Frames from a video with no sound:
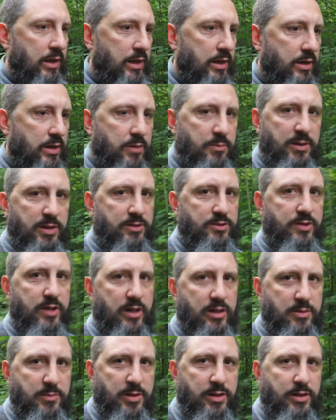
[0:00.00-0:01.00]
And I mean, it's
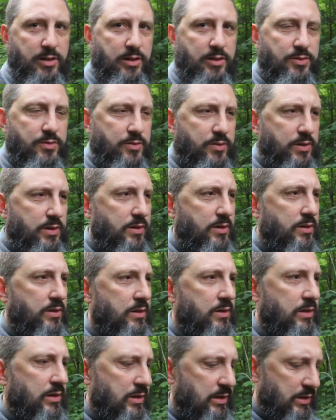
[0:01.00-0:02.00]
documented history.
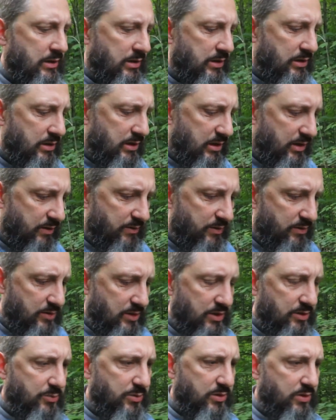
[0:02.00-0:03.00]
You have the
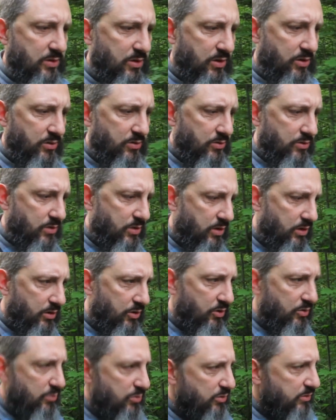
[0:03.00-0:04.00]
Jesuit Cardinal
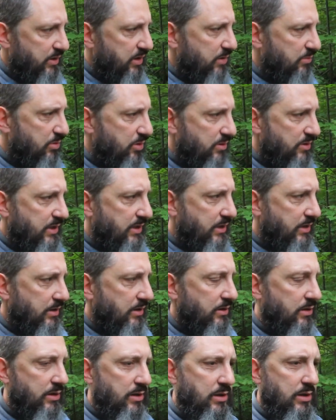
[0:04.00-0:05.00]
Carlo Maria
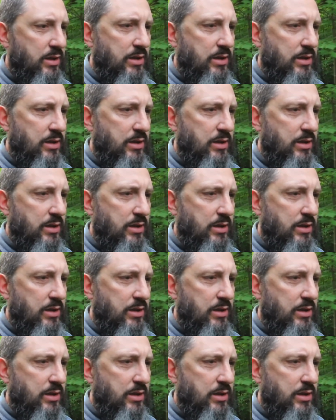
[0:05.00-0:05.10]
Martini,